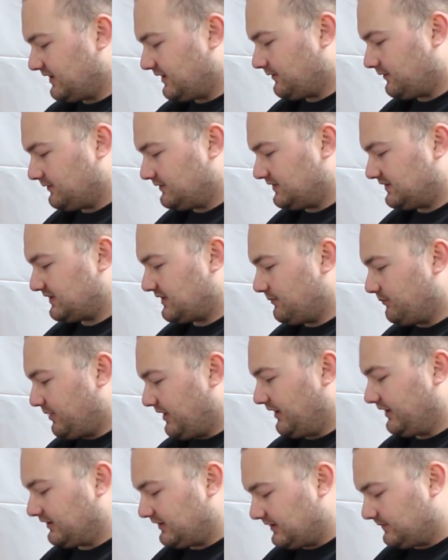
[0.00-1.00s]
I was just
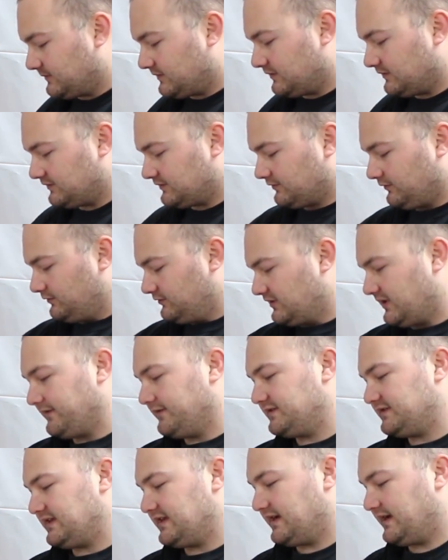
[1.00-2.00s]
comparing them to the
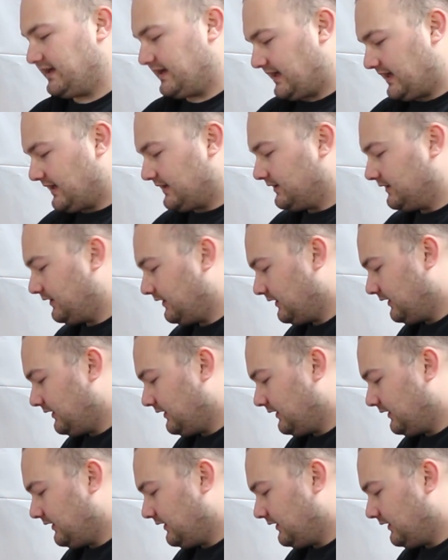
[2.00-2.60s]
screwdrivers that I had.